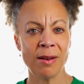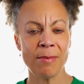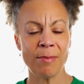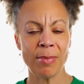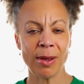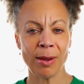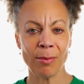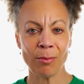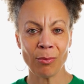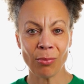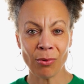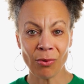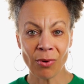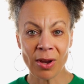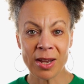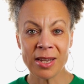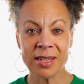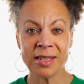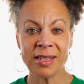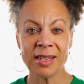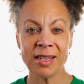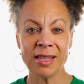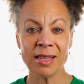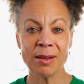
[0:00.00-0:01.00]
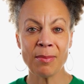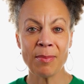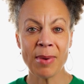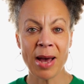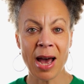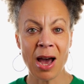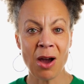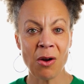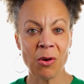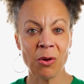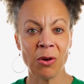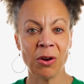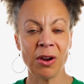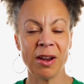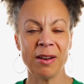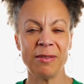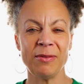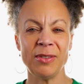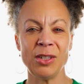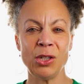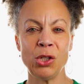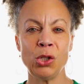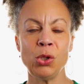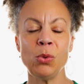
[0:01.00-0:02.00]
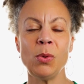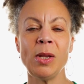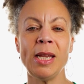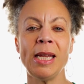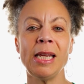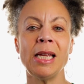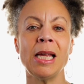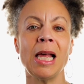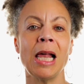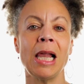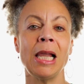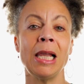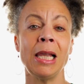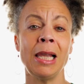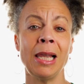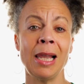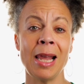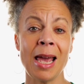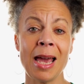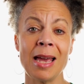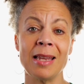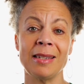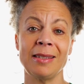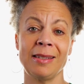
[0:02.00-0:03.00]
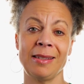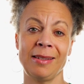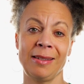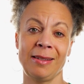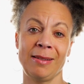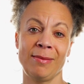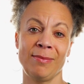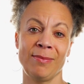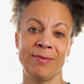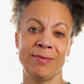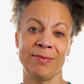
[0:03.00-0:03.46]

by embracing the power of doing less.